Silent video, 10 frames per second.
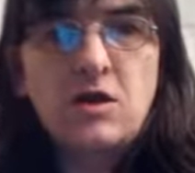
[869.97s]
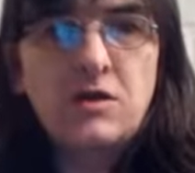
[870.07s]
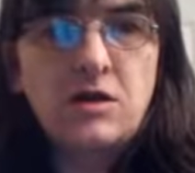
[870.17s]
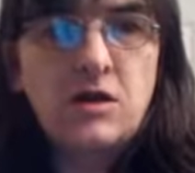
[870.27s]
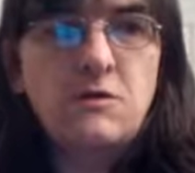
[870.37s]

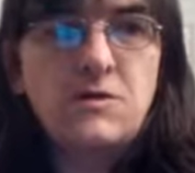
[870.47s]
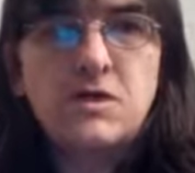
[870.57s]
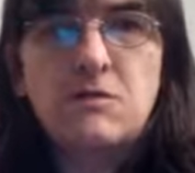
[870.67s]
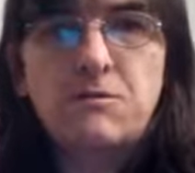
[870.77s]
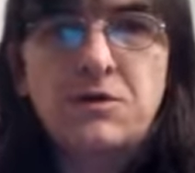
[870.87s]

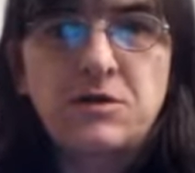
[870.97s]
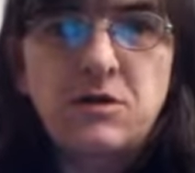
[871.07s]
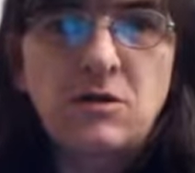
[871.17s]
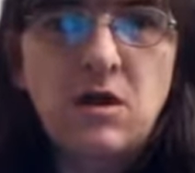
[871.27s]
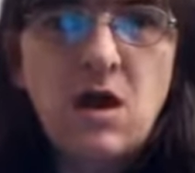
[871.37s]
Secondly, you
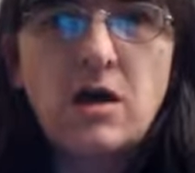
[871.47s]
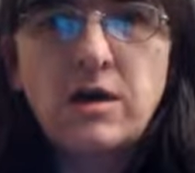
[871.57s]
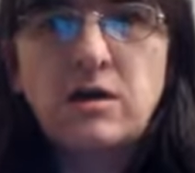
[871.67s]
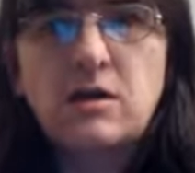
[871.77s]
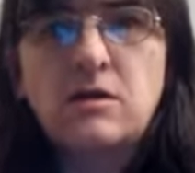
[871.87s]
can go for an
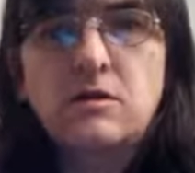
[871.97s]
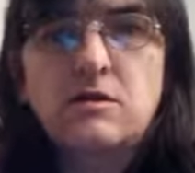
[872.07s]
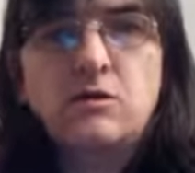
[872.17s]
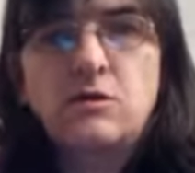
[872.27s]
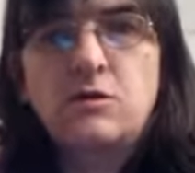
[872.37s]
army
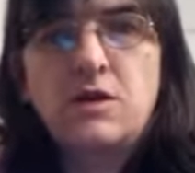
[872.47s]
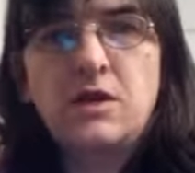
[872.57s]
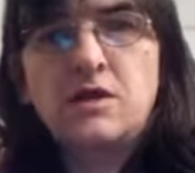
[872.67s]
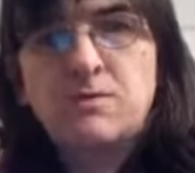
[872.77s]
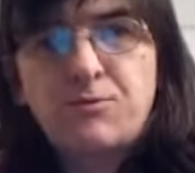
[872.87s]
that you're
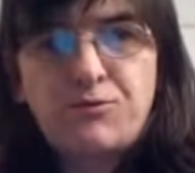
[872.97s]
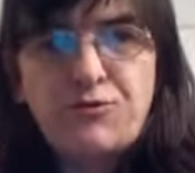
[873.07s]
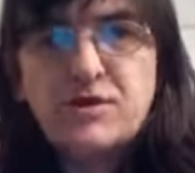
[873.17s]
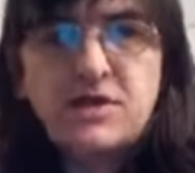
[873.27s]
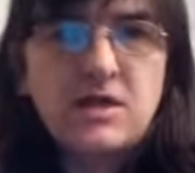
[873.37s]
stuck
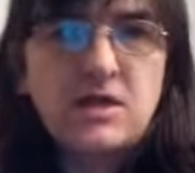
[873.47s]
with.